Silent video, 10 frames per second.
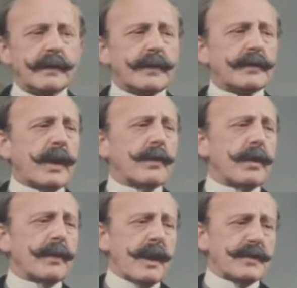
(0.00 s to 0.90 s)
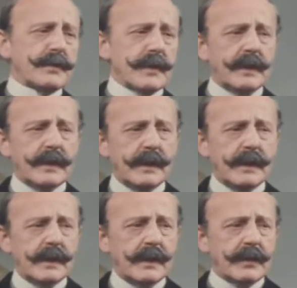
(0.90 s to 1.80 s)
It is ironic, Majesty,
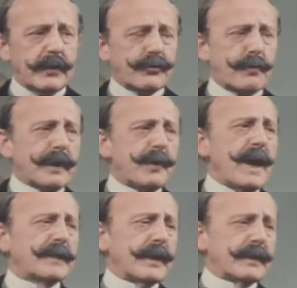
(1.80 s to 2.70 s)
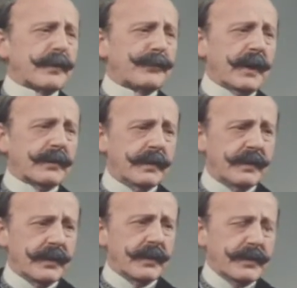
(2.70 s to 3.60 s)
that it should be quieter at the front
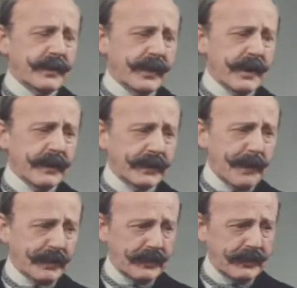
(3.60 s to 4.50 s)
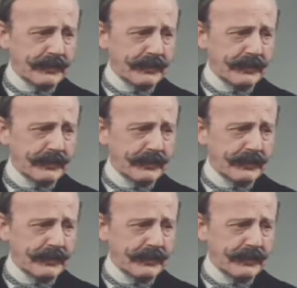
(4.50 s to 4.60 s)
than it is here in the capital.